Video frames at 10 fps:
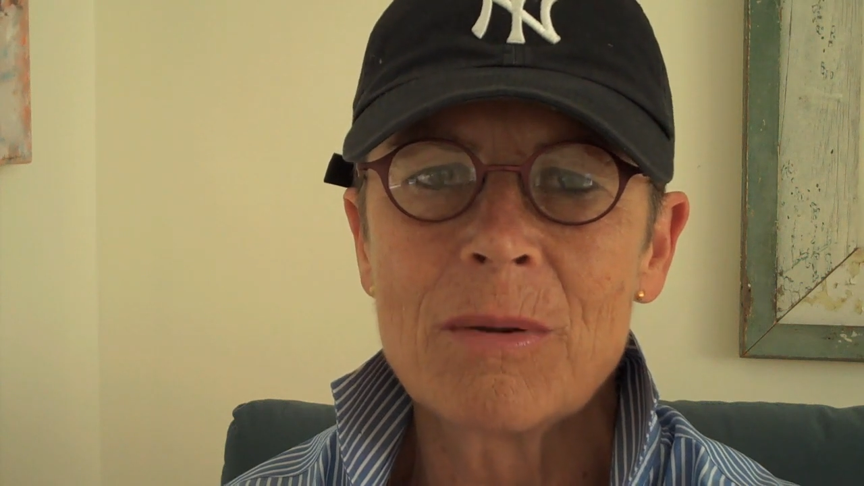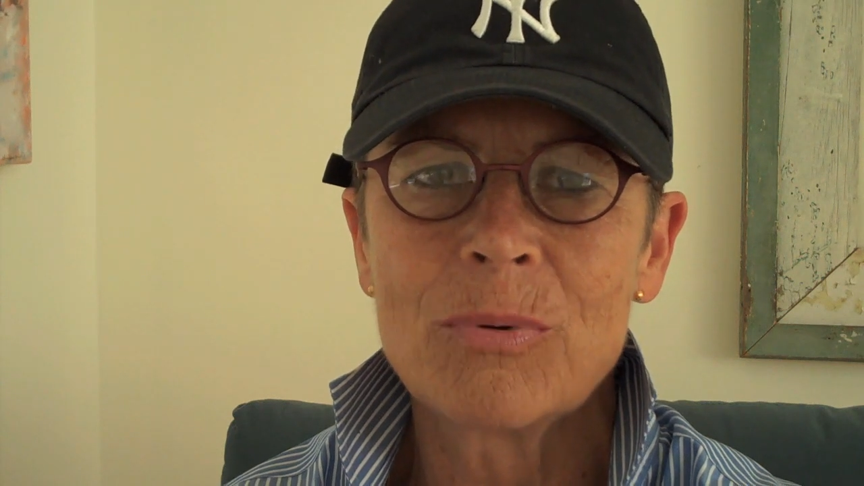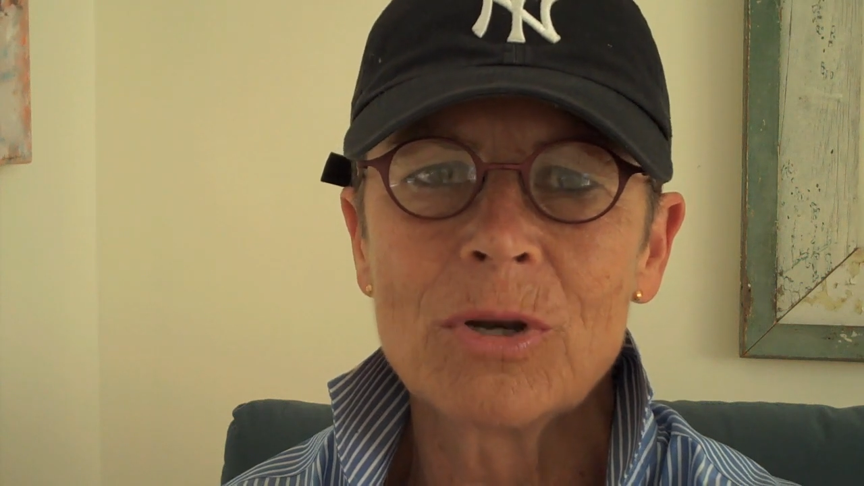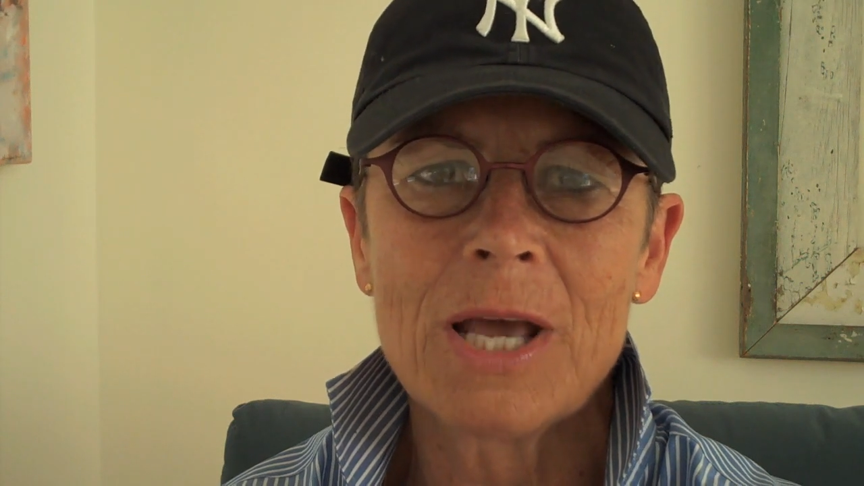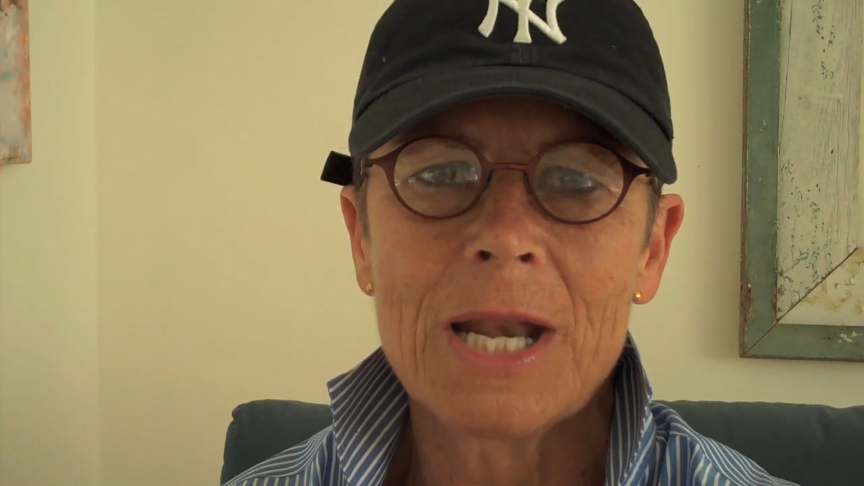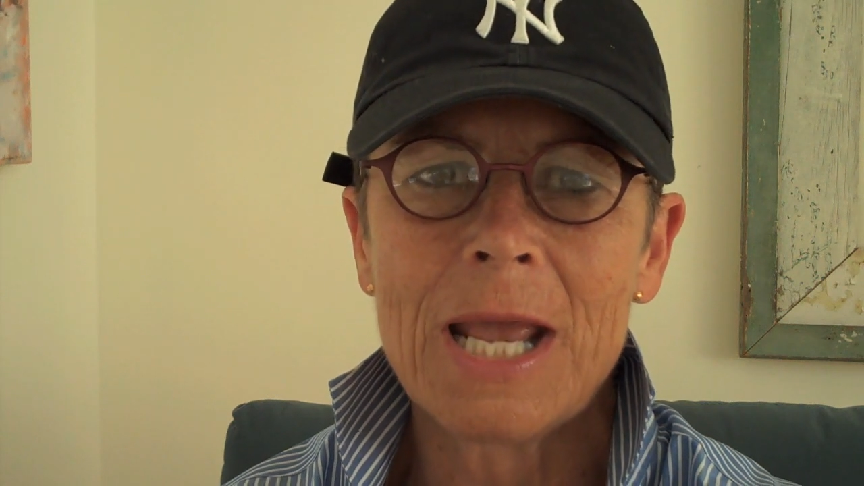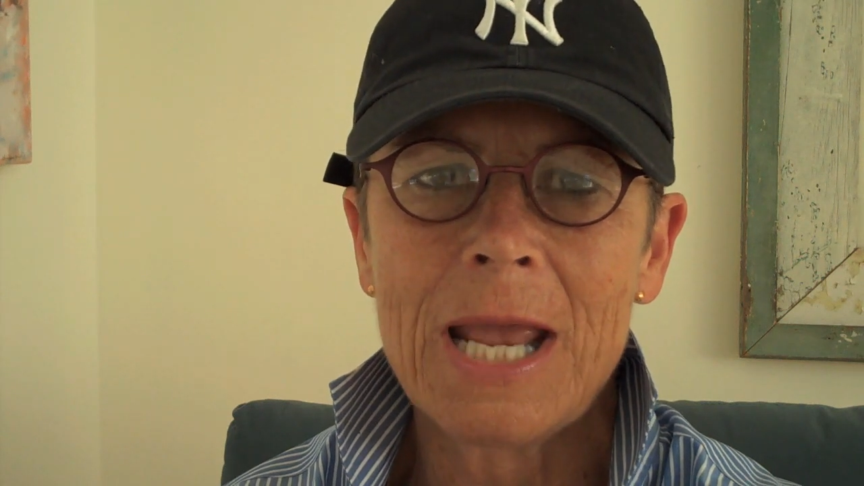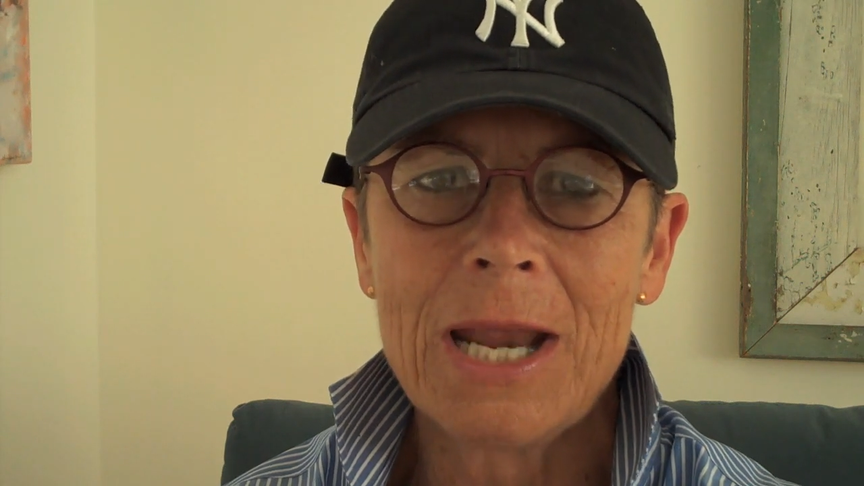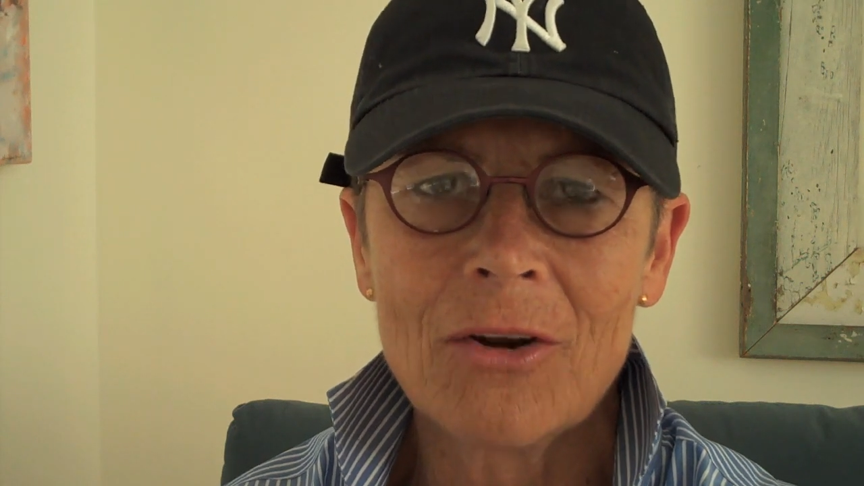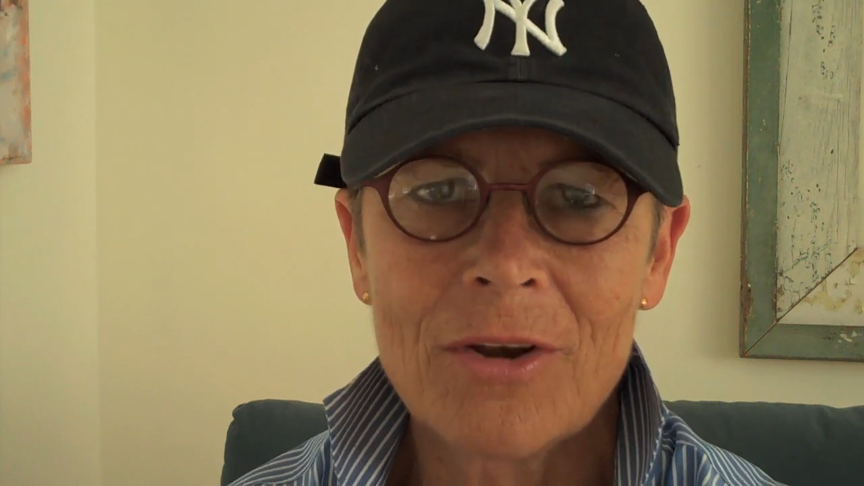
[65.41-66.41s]
to put on
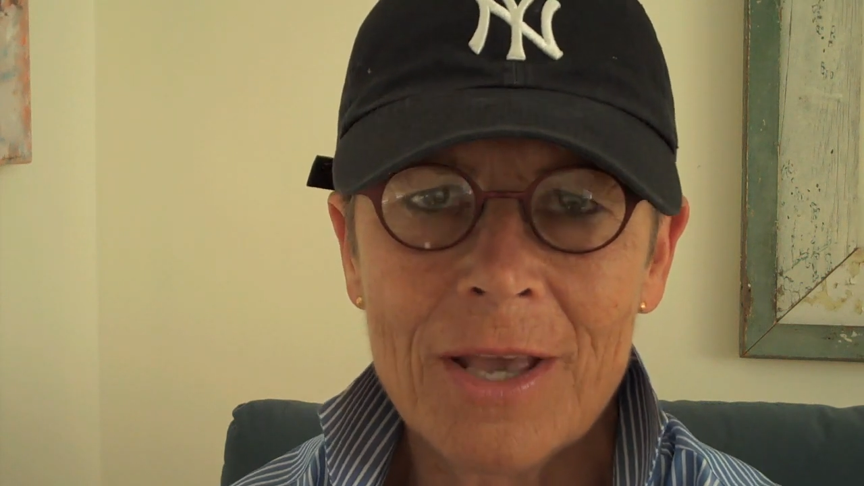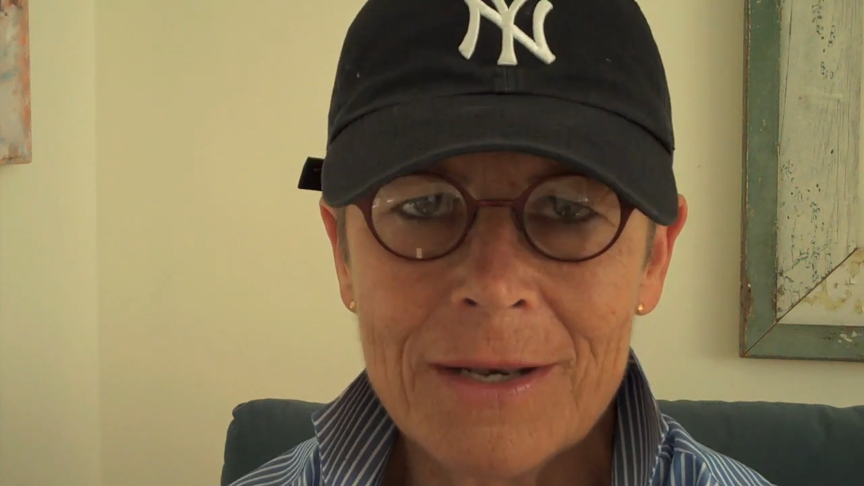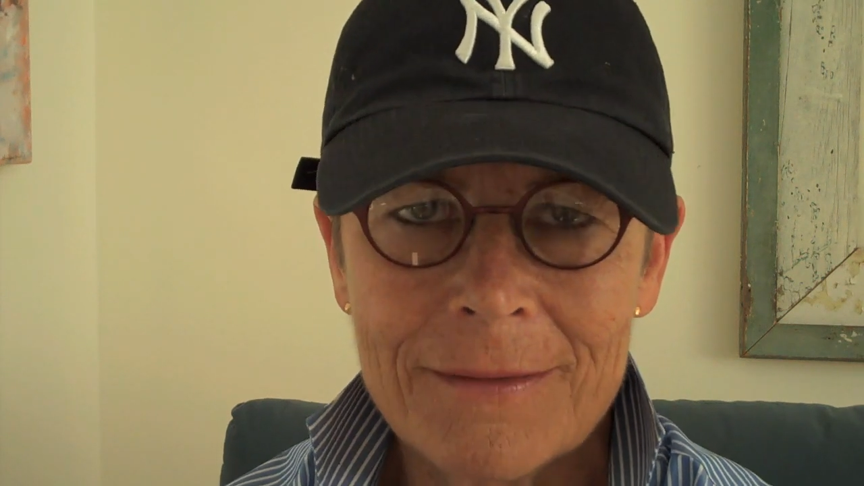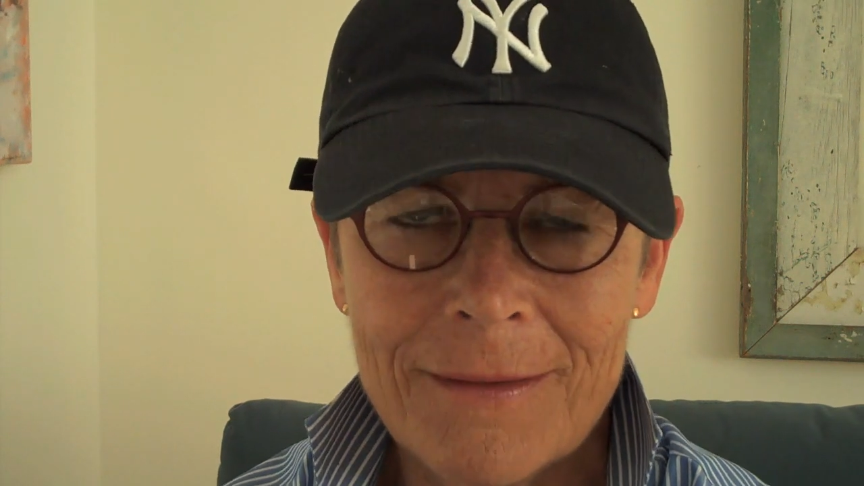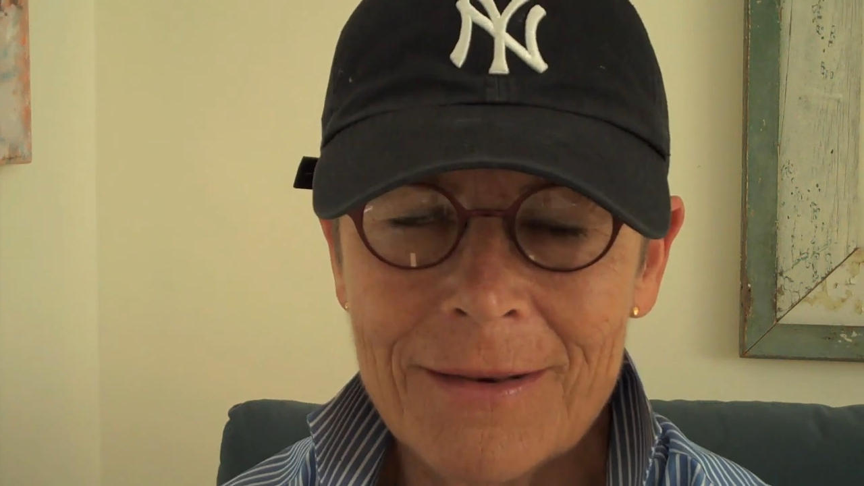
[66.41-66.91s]
a hairnet.